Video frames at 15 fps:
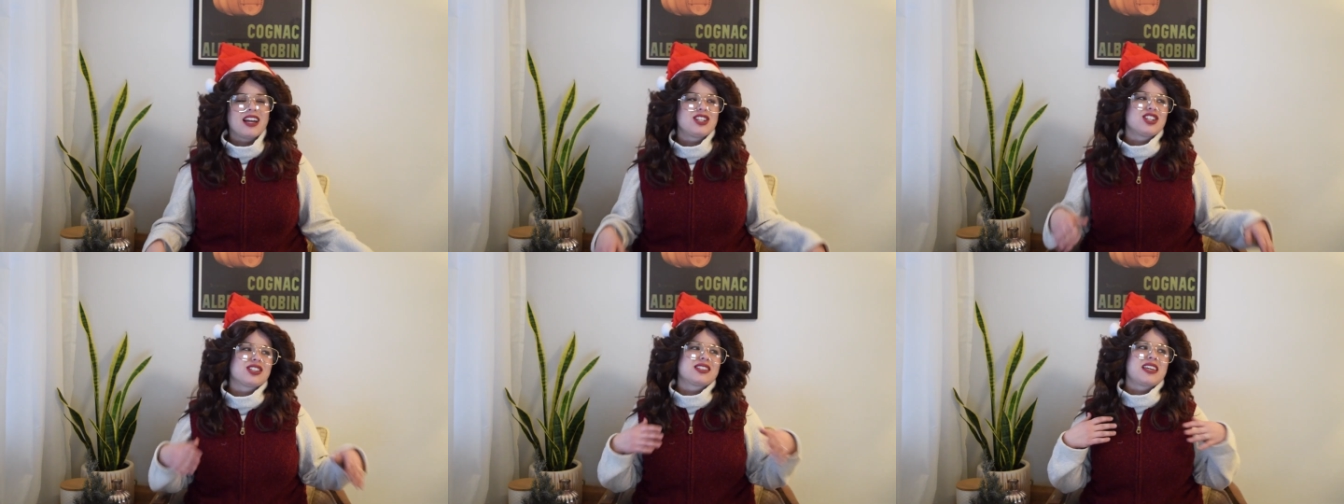I
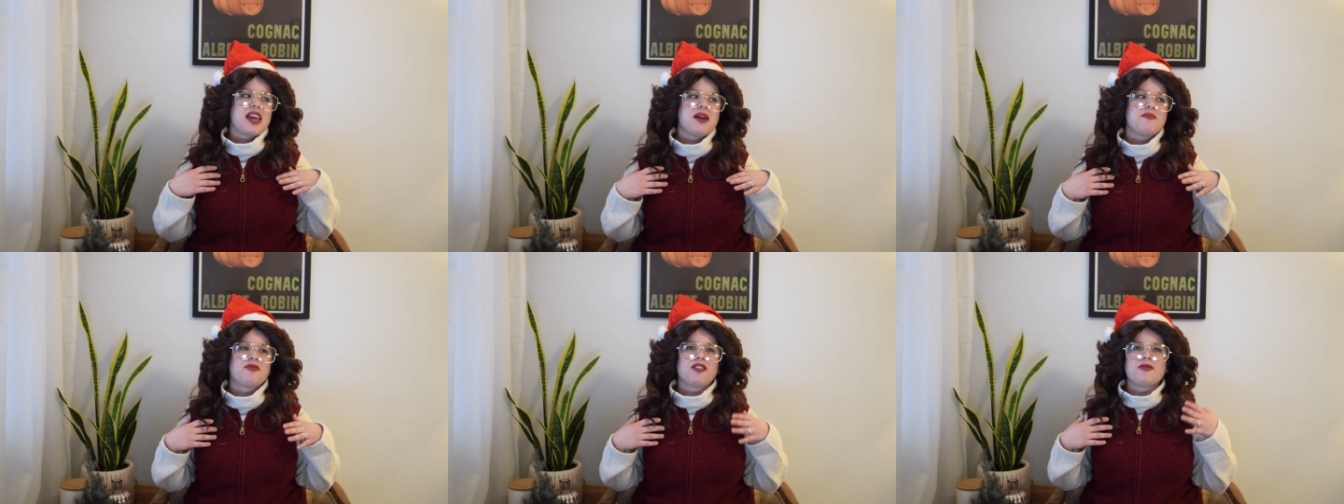just
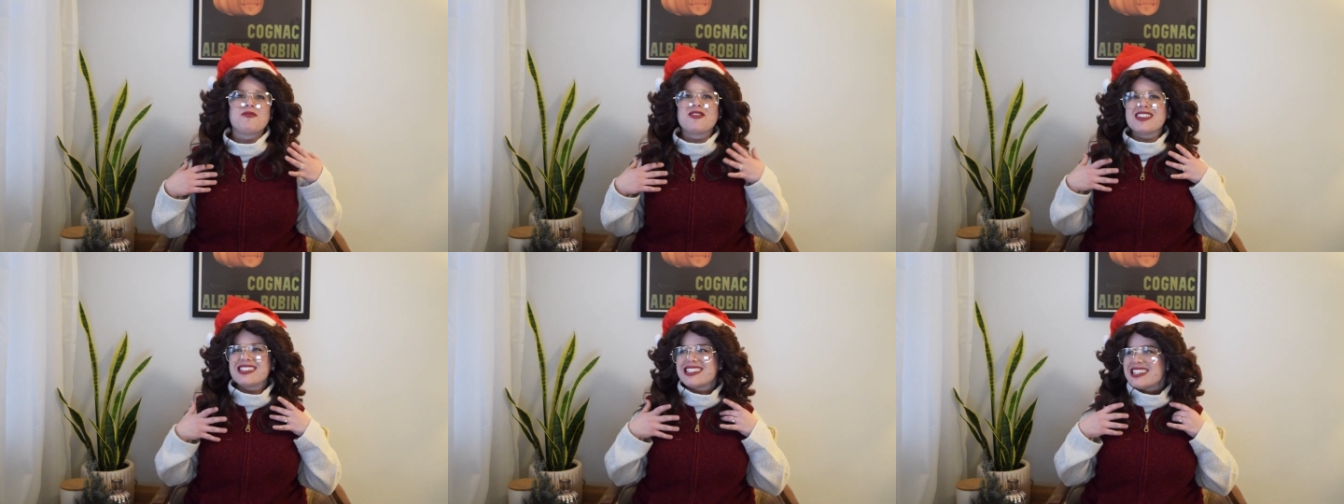came from
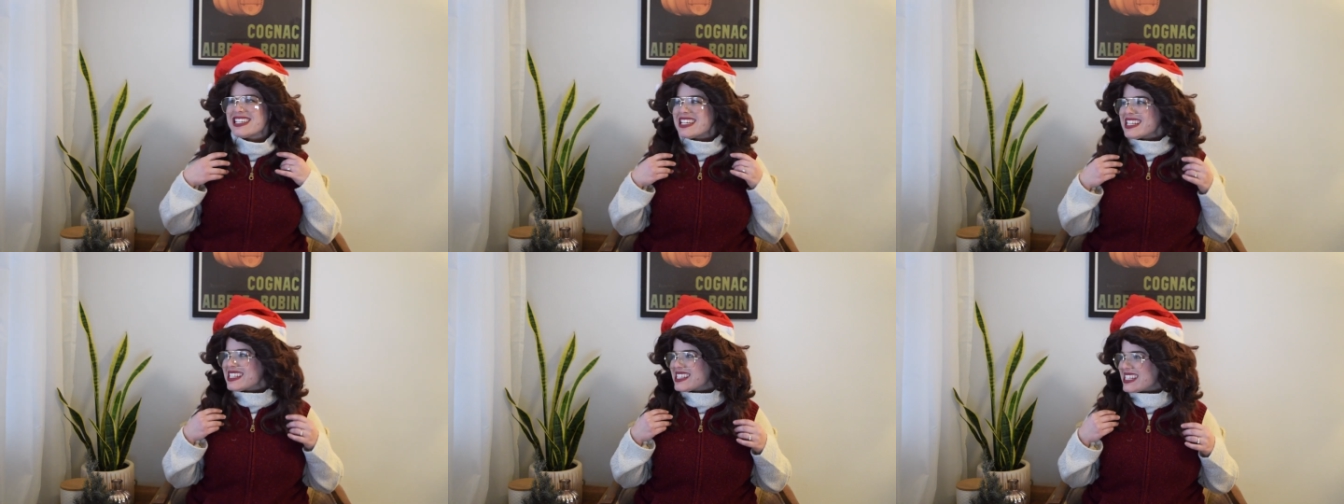
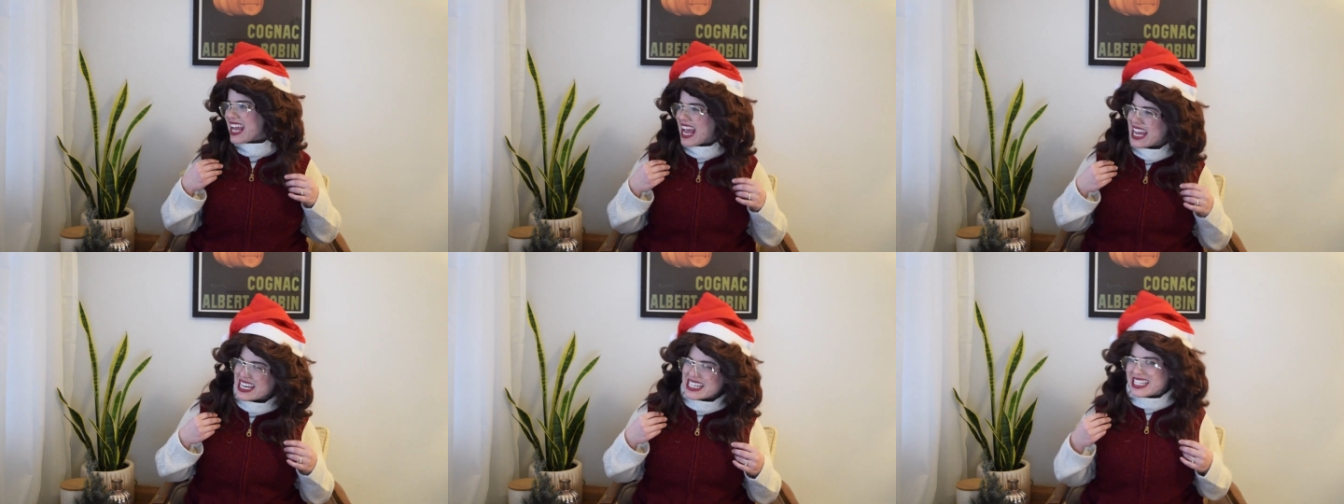visiting
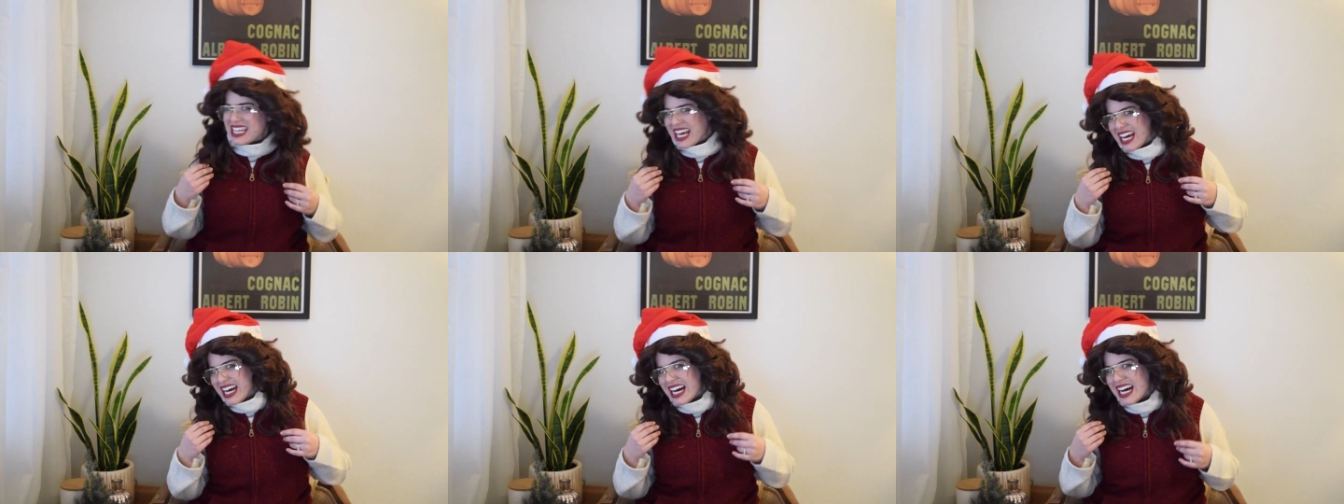
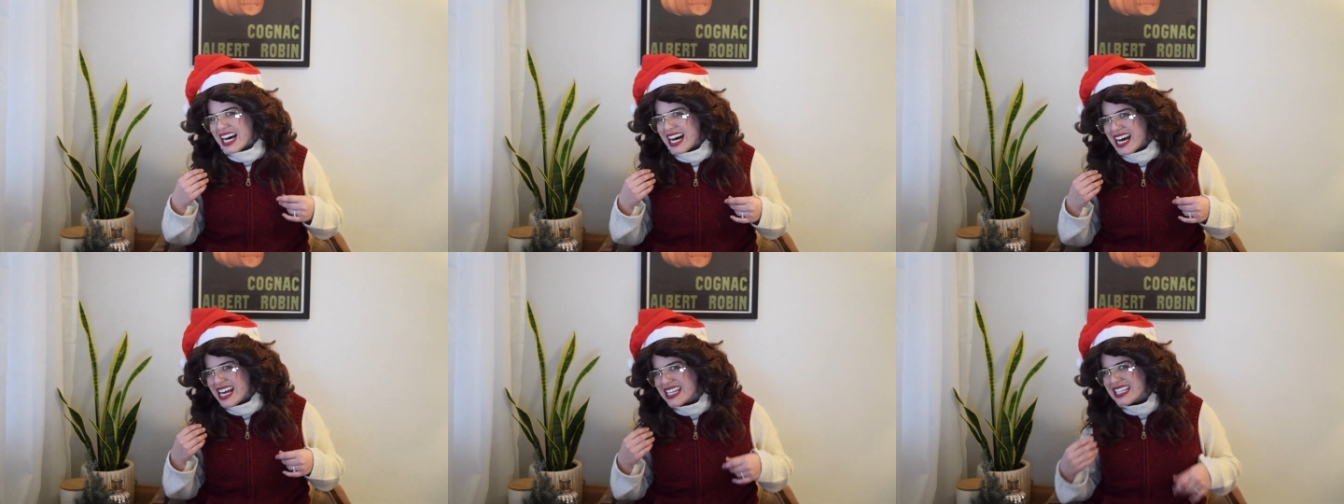
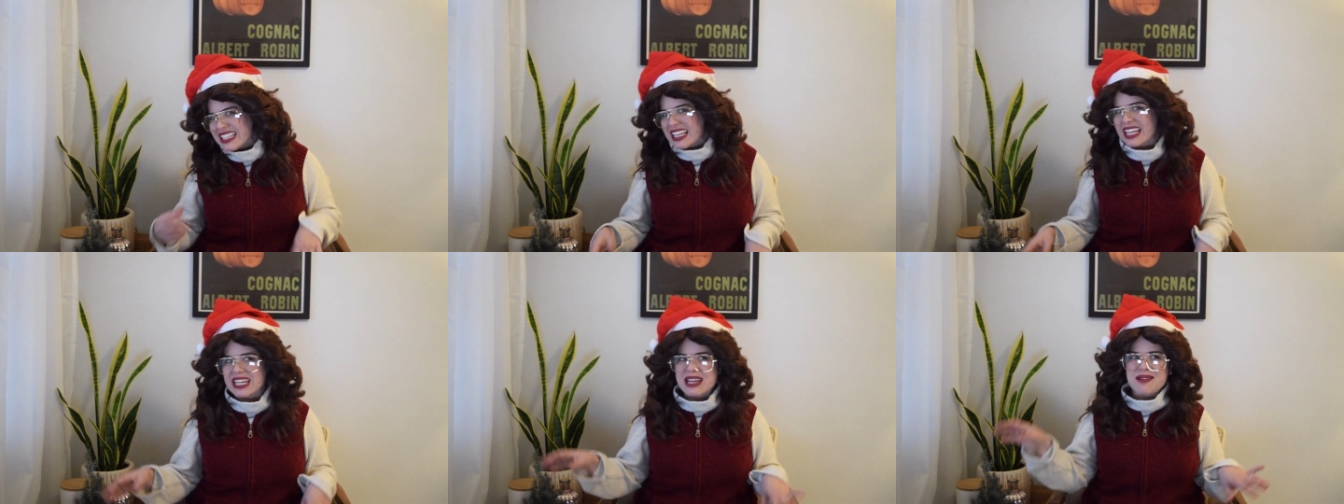Santa and
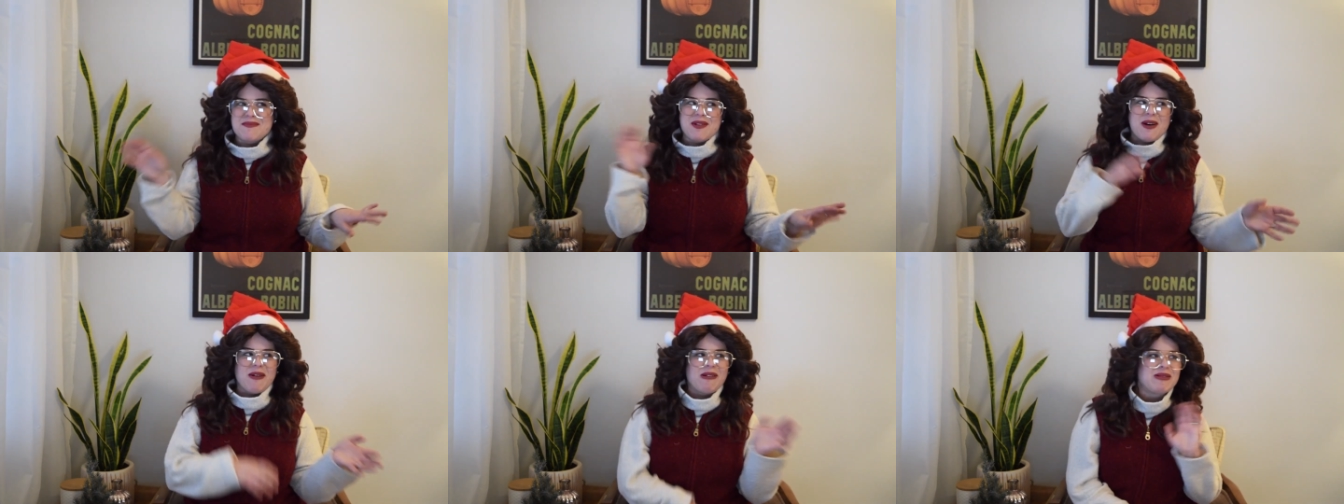letting him
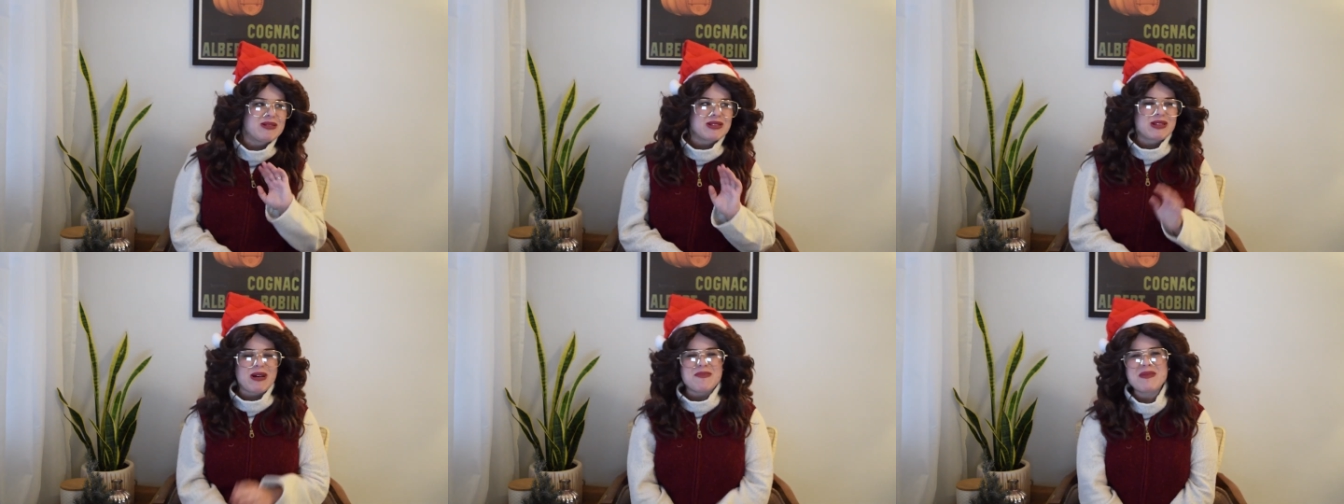know it
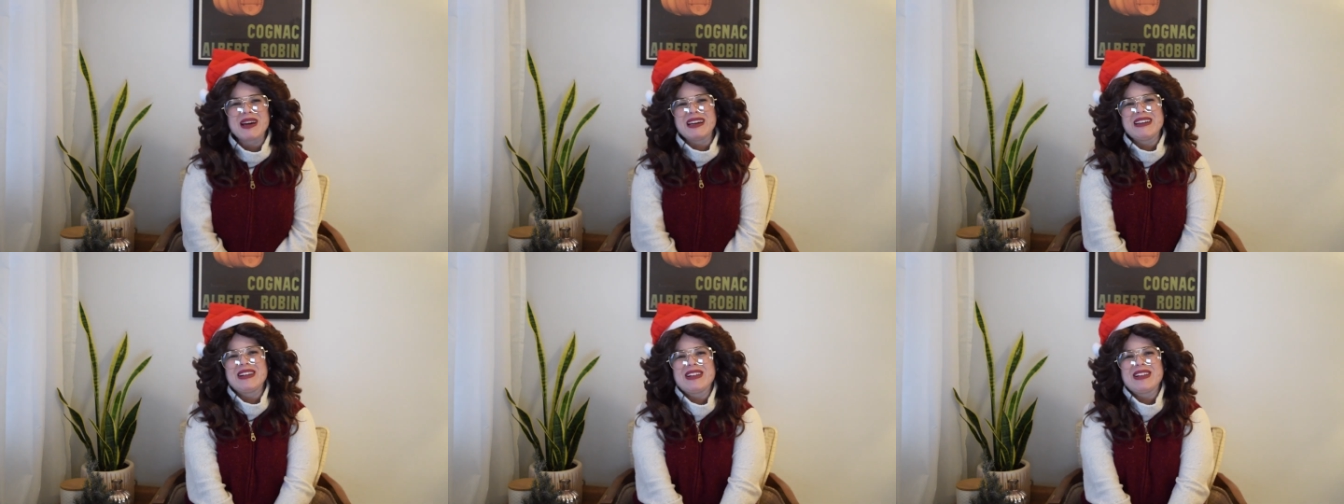was on my